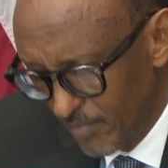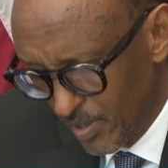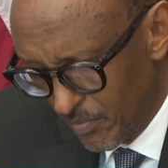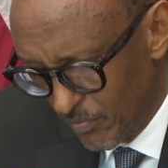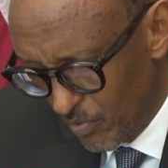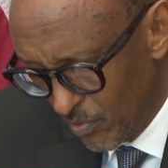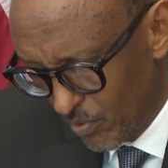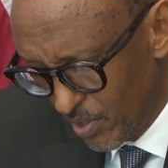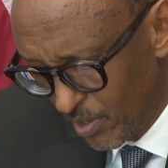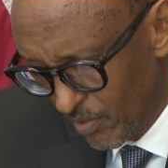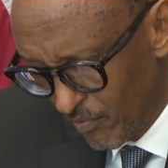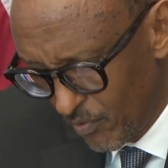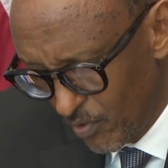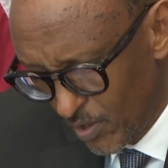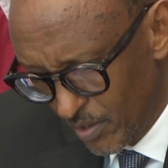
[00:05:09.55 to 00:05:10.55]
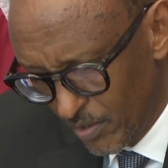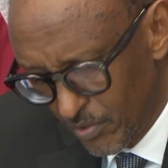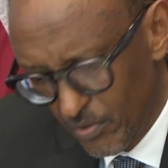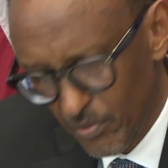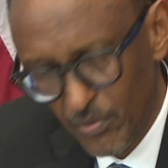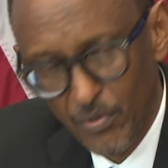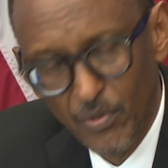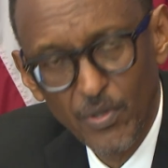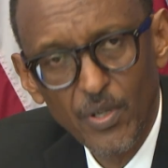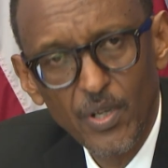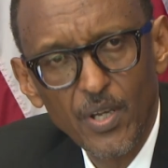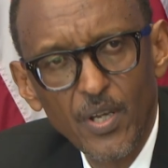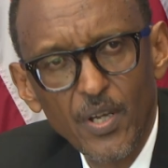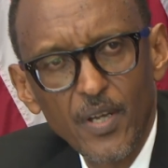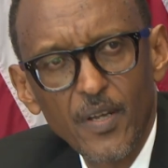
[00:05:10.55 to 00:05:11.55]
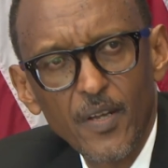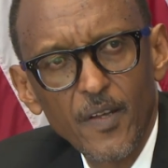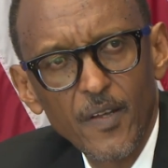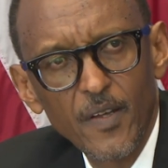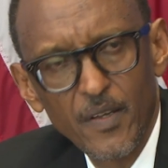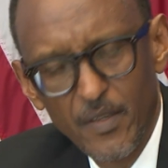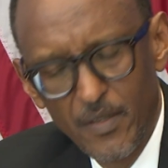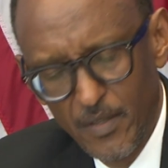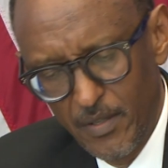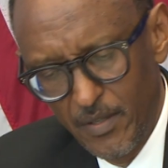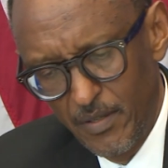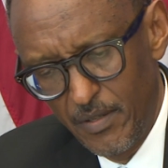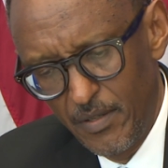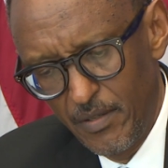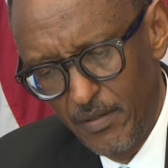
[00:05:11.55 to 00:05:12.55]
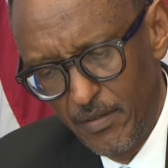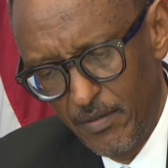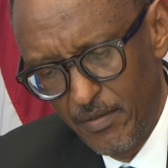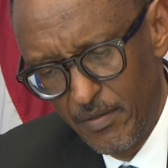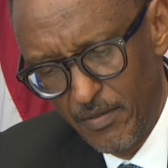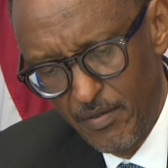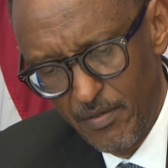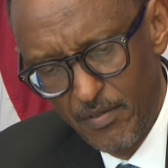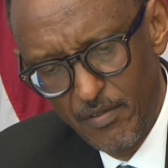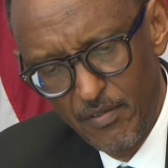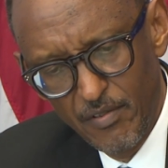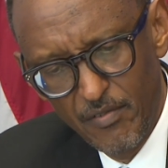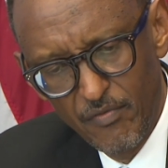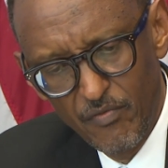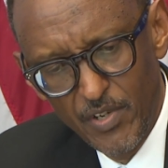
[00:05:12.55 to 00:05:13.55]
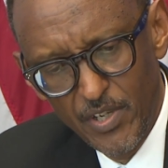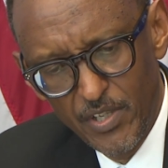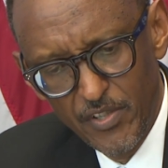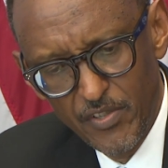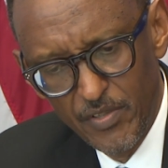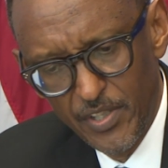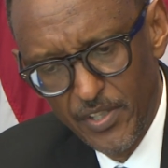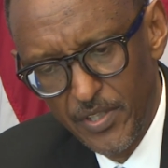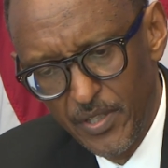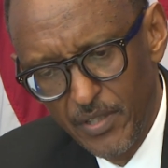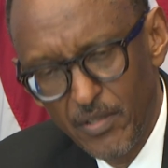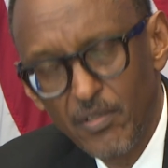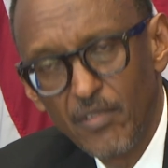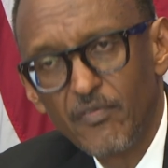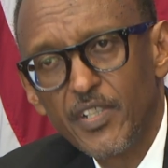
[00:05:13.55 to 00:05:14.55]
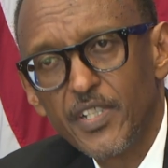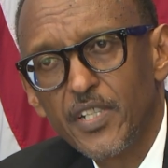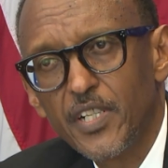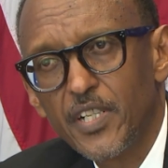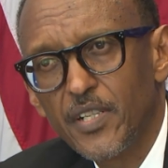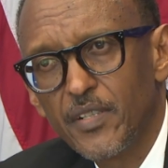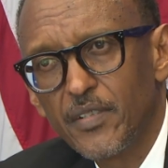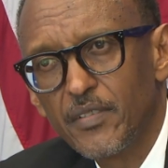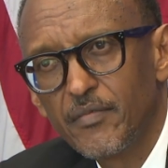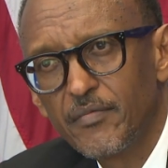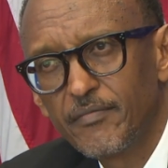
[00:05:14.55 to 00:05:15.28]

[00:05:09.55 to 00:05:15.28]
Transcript: I'm looking forward to a very interesting conversation.